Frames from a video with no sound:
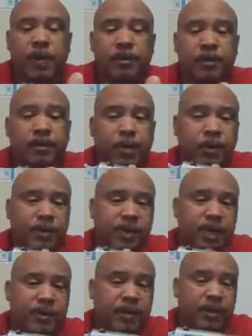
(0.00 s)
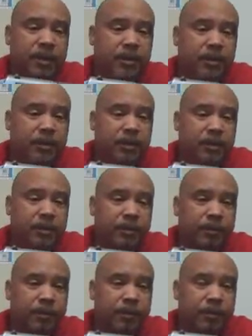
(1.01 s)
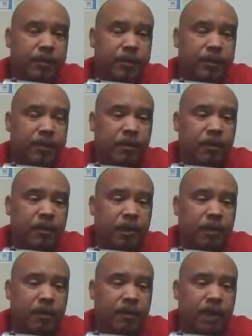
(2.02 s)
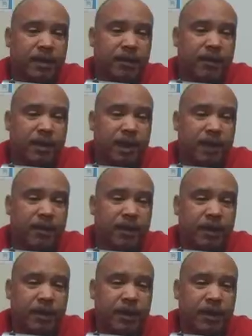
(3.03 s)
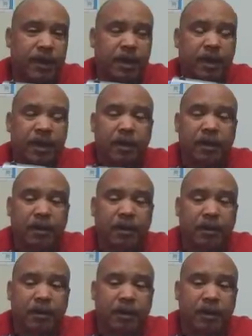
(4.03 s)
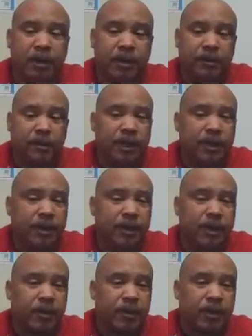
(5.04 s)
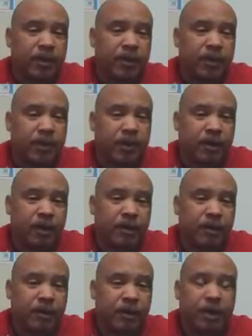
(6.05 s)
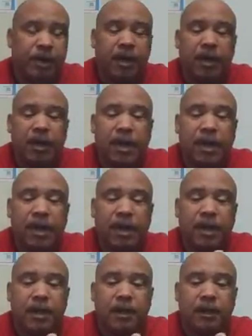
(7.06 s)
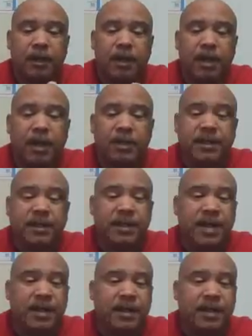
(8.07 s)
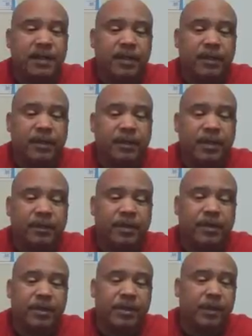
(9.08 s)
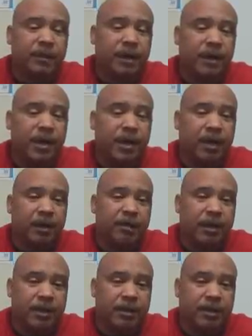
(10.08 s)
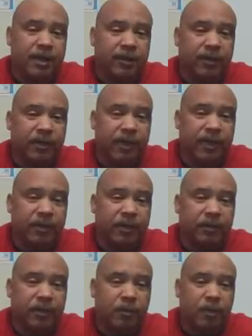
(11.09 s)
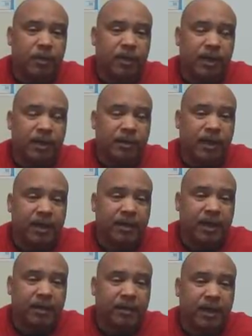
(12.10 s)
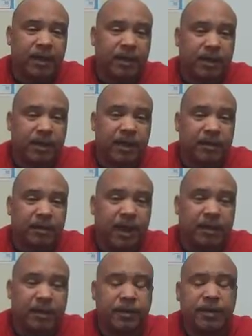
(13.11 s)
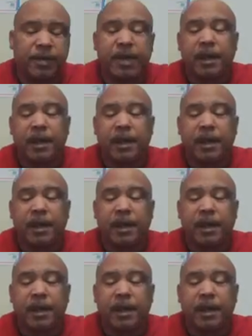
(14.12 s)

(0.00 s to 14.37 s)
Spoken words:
Small sights on this one, so unless you practice a lot with it, it's really difficult to get on target. And it has a side safety, which some consider a drawback, because if they're not used to working a side safety, it takes practice.